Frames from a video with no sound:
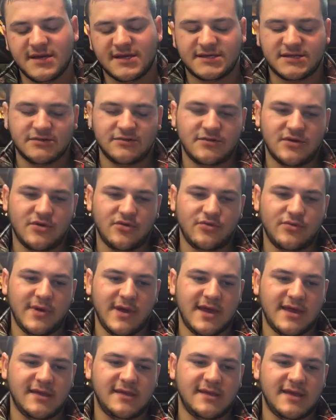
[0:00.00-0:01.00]
so no
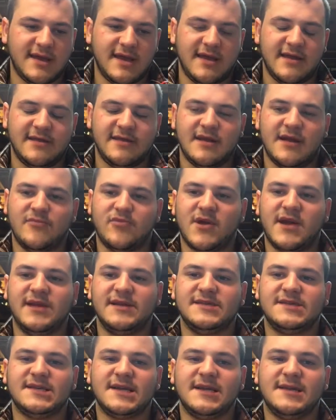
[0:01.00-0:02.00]
wind, and a bright
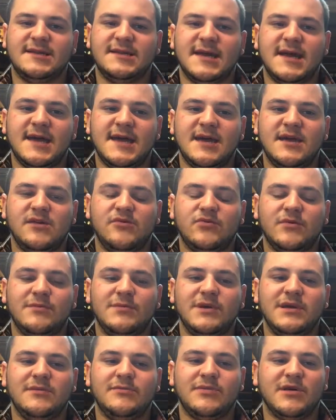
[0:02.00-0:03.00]
and sunny day would
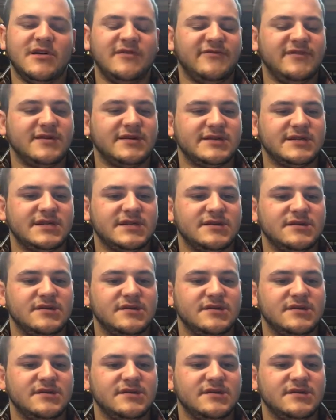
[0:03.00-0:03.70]
be perfect.